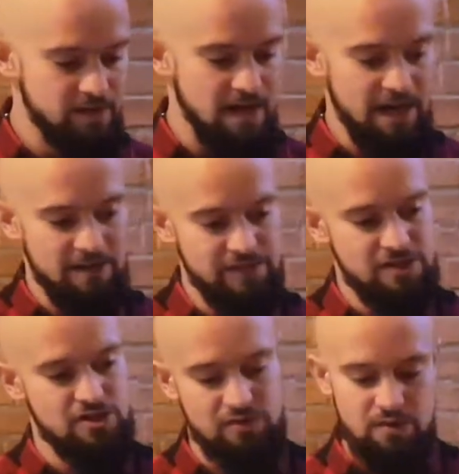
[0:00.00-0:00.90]
I have
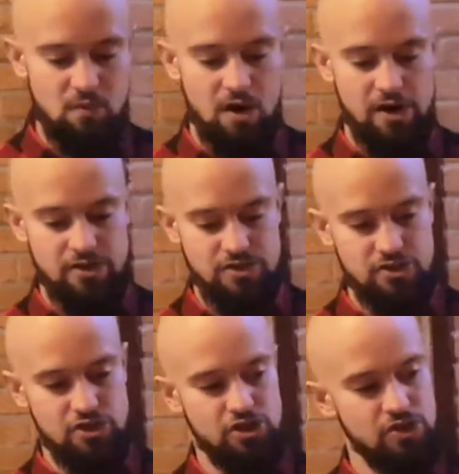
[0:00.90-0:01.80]
these three wines
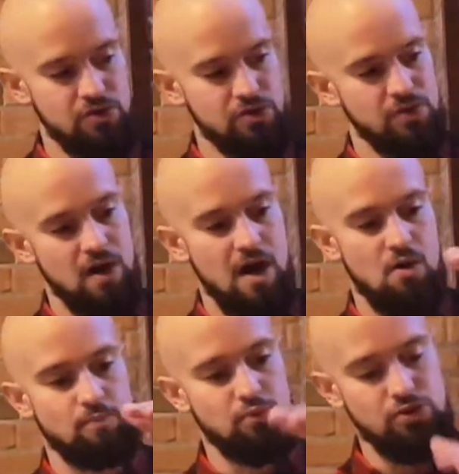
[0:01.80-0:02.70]
to show you
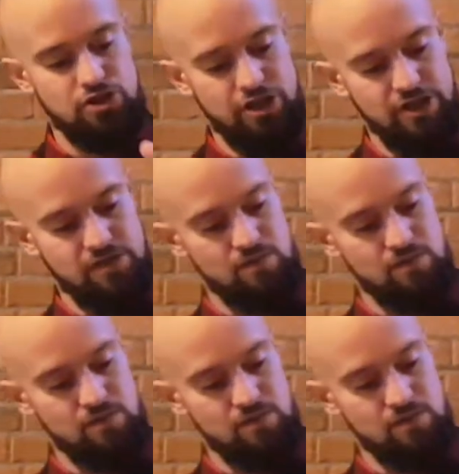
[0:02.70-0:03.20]
how Portuguese